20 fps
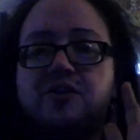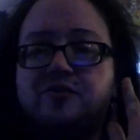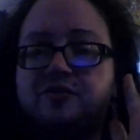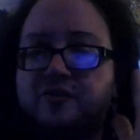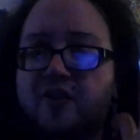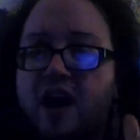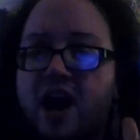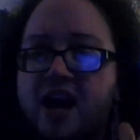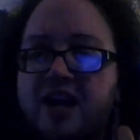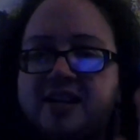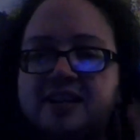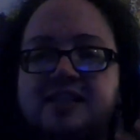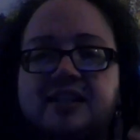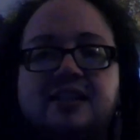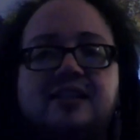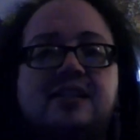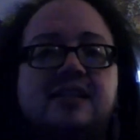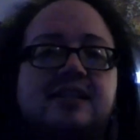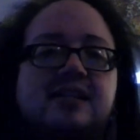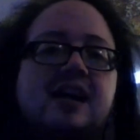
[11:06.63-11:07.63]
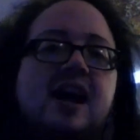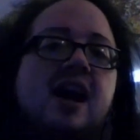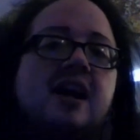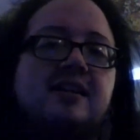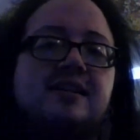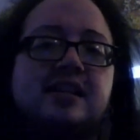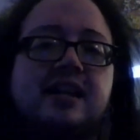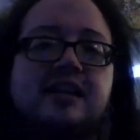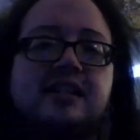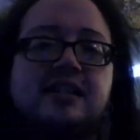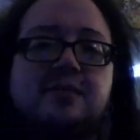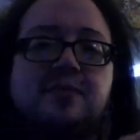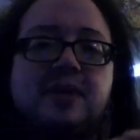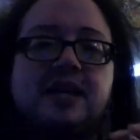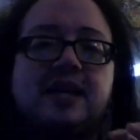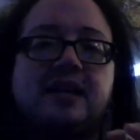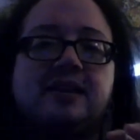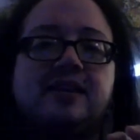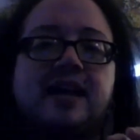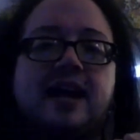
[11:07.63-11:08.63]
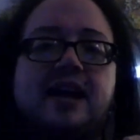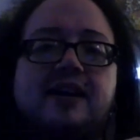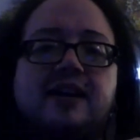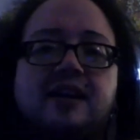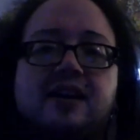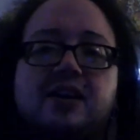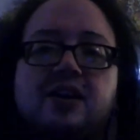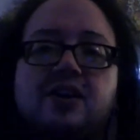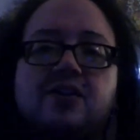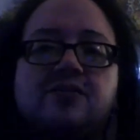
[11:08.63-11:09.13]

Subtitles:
FRIES in this context, meaning that